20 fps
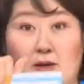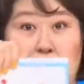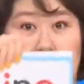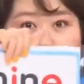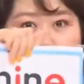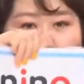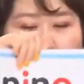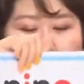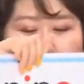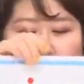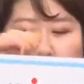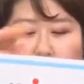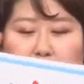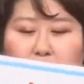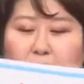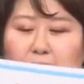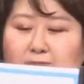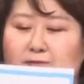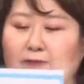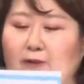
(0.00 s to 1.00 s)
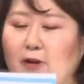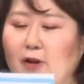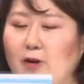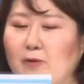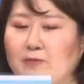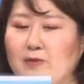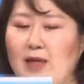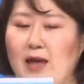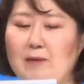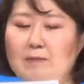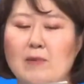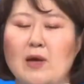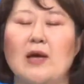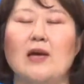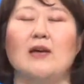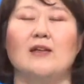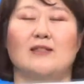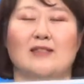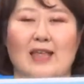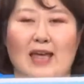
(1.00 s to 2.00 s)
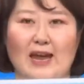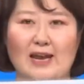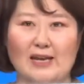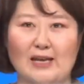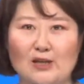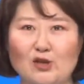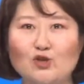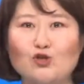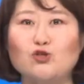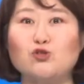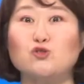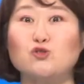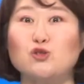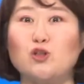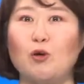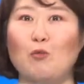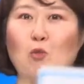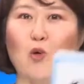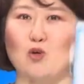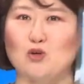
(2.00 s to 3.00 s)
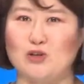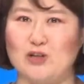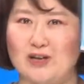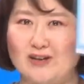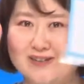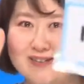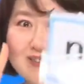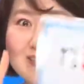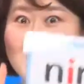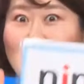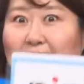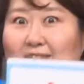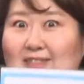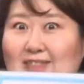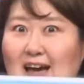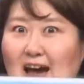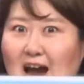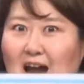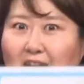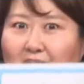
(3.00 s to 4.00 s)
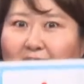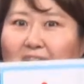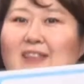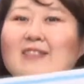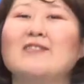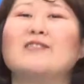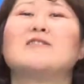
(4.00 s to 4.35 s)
card in front of them, they need to do the motions 9